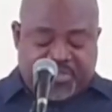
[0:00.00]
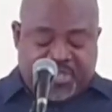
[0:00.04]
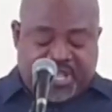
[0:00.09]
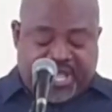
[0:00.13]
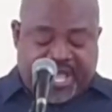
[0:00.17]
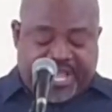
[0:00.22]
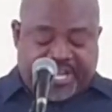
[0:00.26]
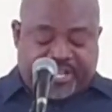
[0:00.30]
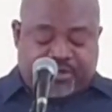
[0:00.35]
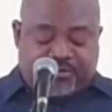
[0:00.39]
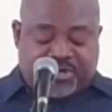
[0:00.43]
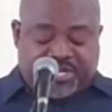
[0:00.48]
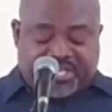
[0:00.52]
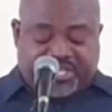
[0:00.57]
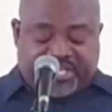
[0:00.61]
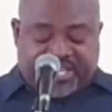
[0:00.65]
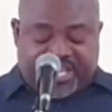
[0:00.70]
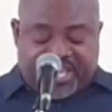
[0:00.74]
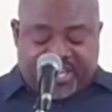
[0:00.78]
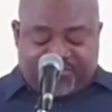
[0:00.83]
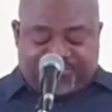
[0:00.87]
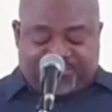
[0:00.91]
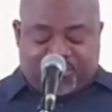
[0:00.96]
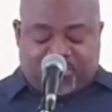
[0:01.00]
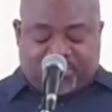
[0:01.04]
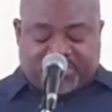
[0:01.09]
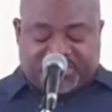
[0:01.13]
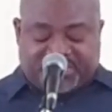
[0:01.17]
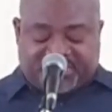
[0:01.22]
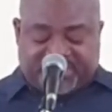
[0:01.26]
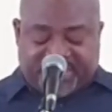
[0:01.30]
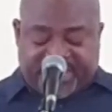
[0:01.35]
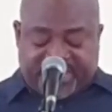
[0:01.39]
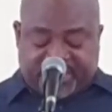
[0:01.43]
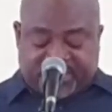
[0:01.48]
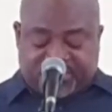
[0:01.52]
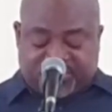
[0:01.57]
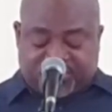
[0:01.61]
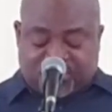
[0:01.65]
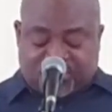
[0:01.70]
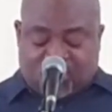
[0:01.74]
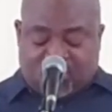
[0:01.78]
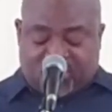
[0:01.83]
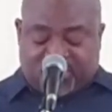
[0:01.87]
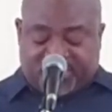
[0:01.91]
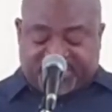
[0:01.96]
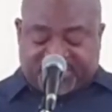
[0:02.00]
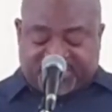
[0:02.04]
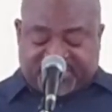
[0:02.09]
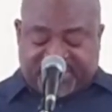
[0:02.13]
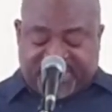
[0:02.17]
and I will give your descendants all this